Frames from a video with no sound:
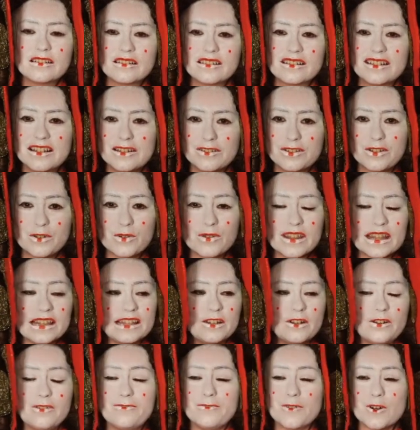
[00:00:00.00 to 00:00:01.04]
Do the
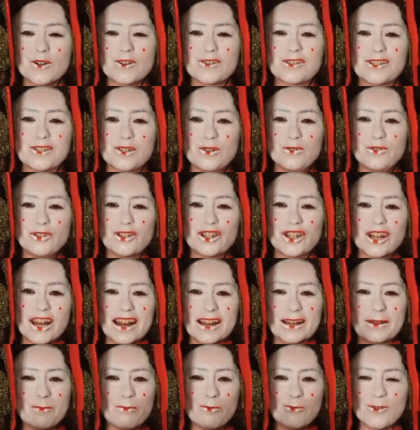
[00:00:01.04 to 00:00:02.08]
little fursuit
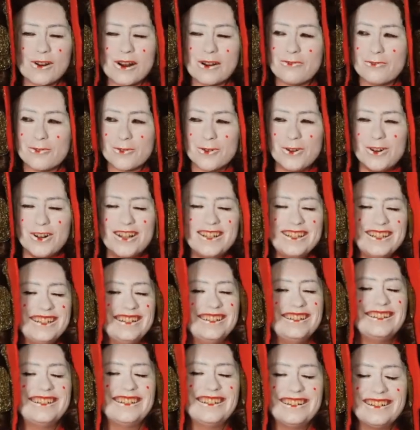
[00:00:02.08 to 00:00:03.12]
check peripheral
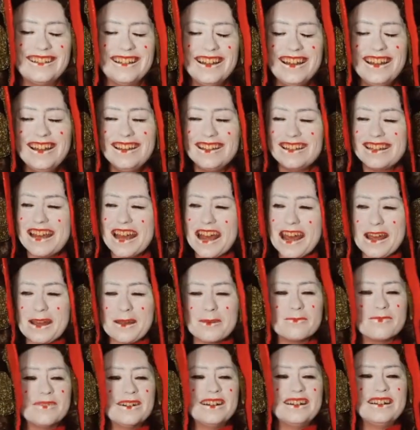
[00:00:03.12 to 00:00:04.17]

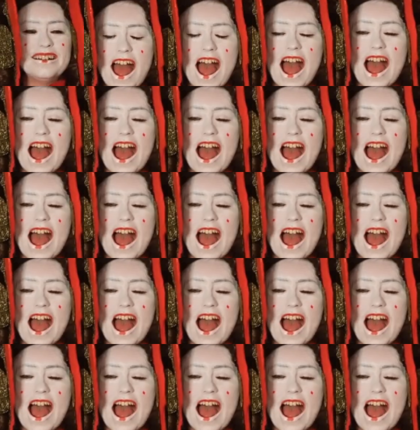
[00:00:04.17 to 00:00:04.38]
game.